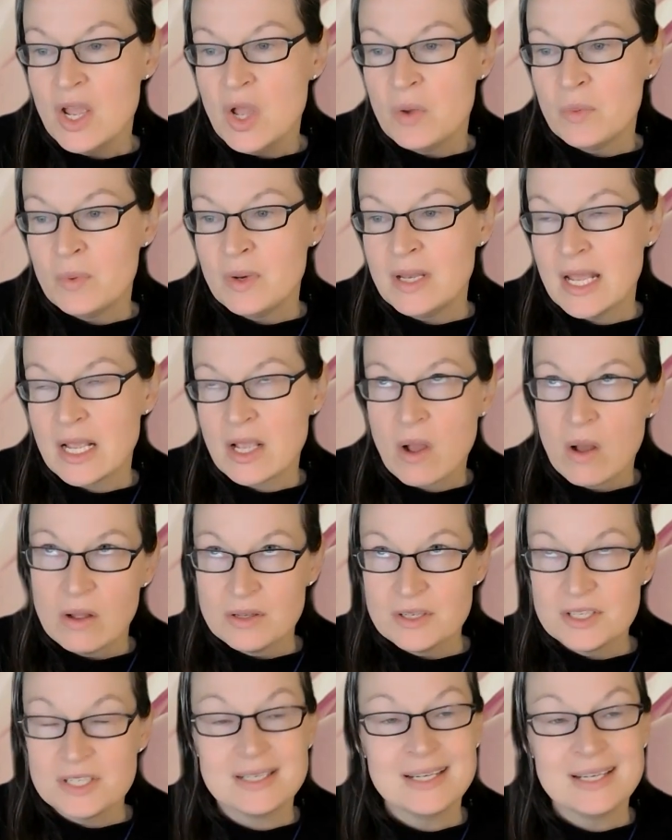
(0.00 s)
when they
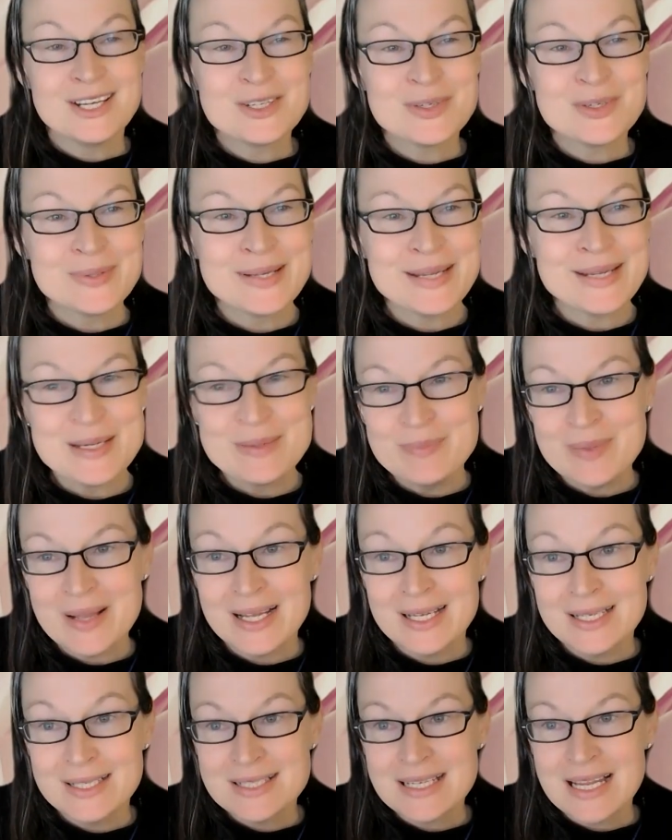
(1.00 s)
constantly are talking
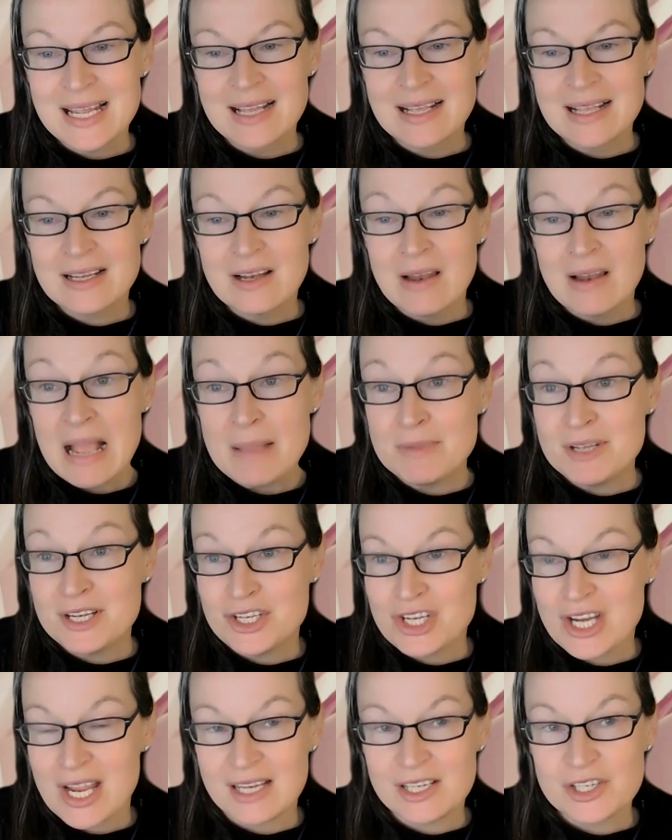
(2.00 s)
about climate
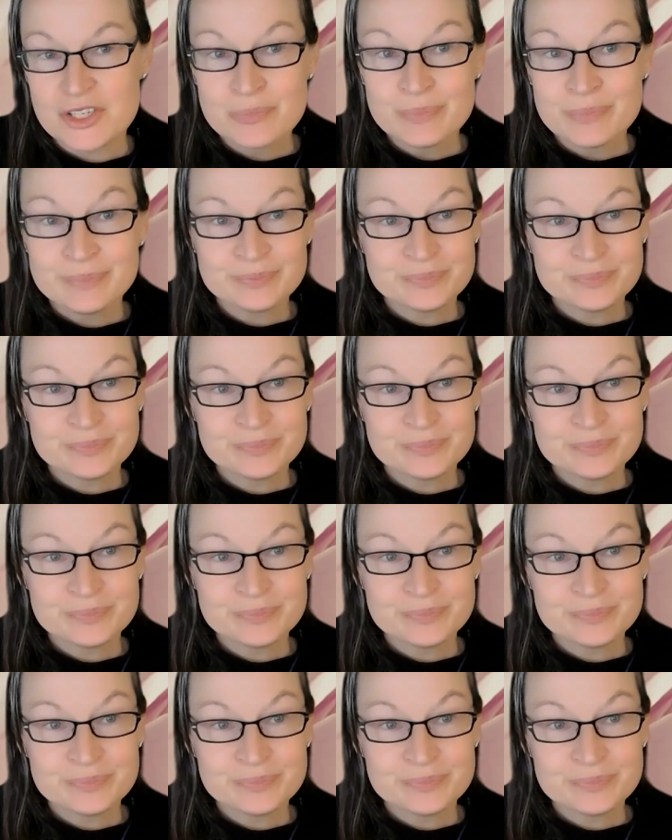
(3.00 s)
change.